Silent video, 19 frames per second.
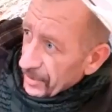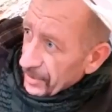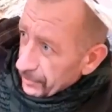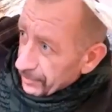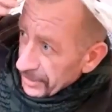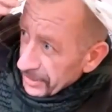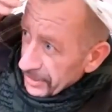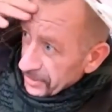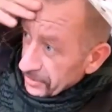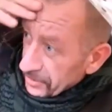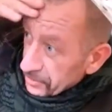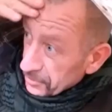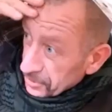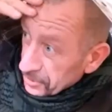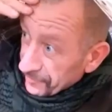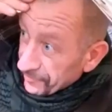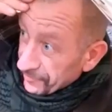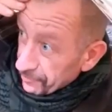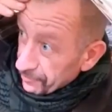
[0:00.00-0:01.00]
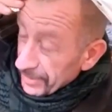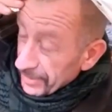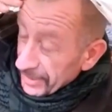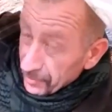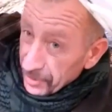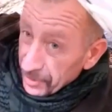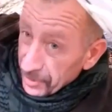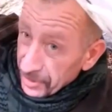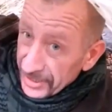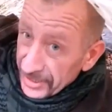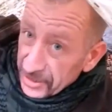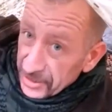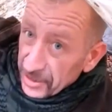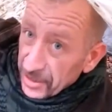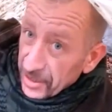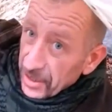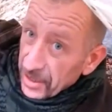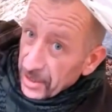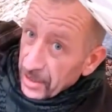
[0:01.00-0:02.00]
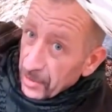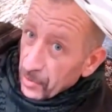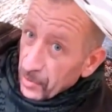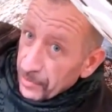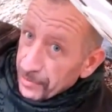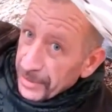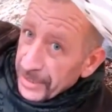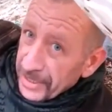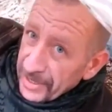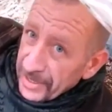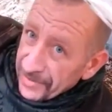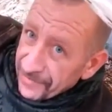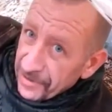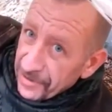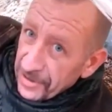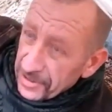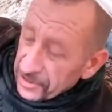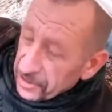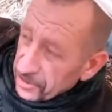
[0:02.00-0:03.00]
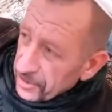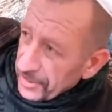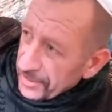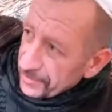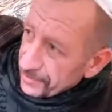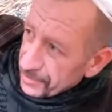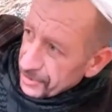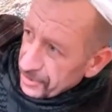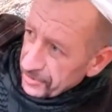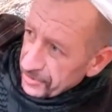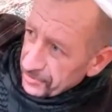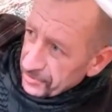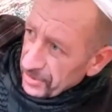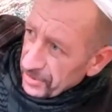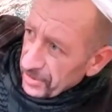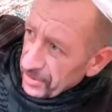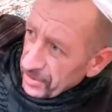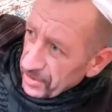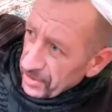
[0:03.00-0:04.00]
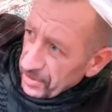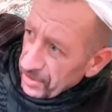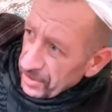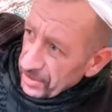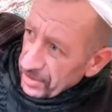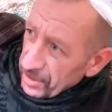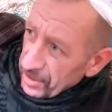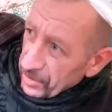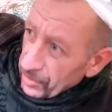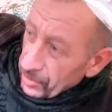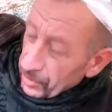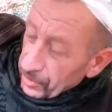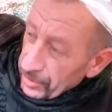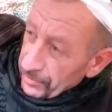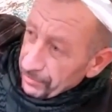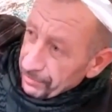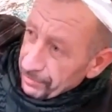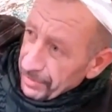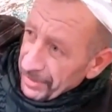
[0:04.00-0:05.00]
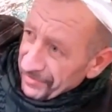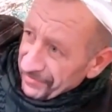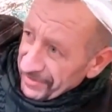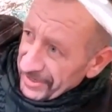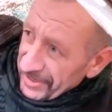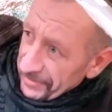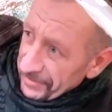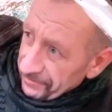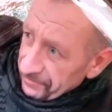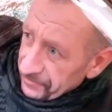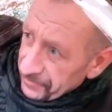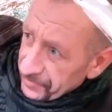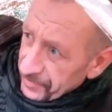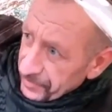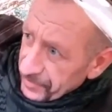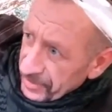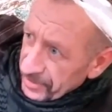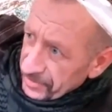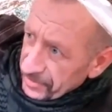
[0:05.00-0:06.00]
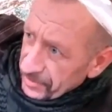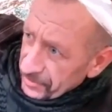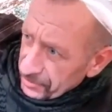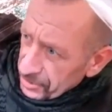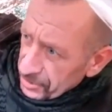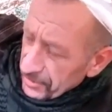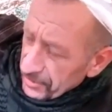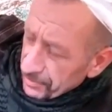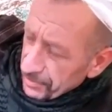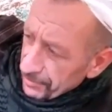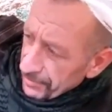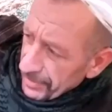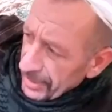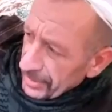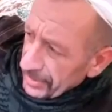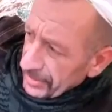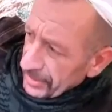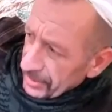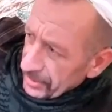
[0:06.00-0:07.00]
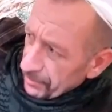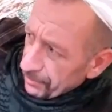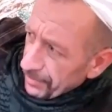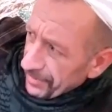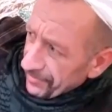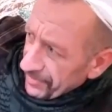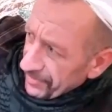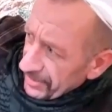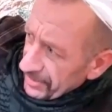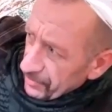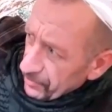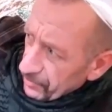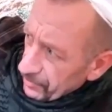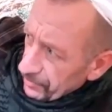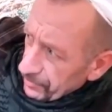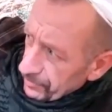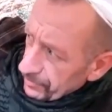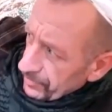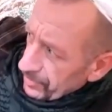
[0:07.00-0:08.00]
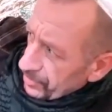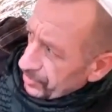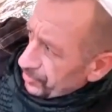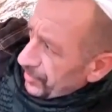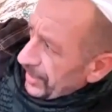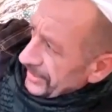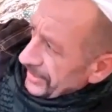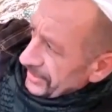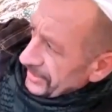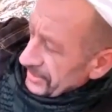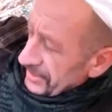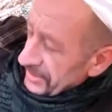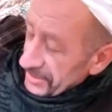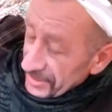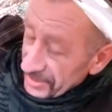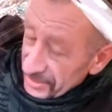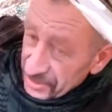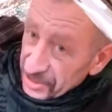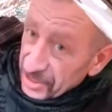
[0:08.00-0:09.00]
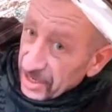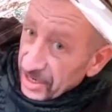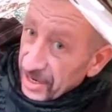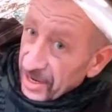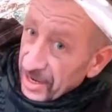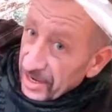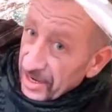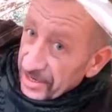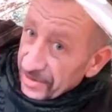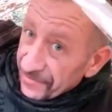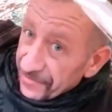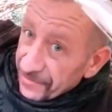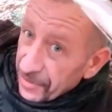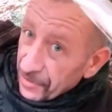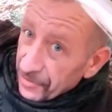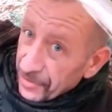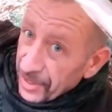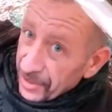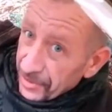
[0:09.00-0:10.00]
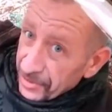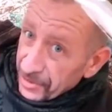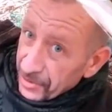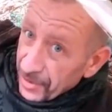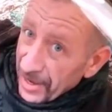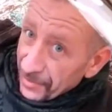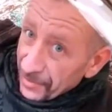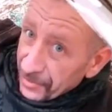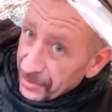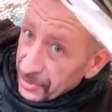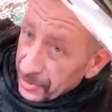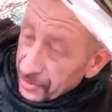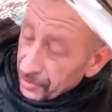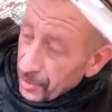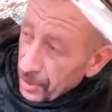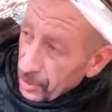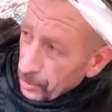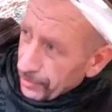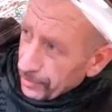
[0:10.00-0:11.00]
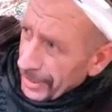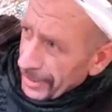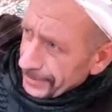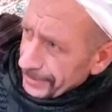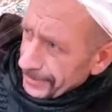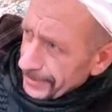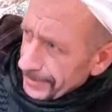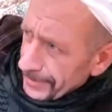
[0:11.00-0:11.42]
that would be used for me with this would be either a sleep suit or a bivvy. You know, sleeping bag and a bivvy. Great in this. I can throw that on the ground on the roll pad.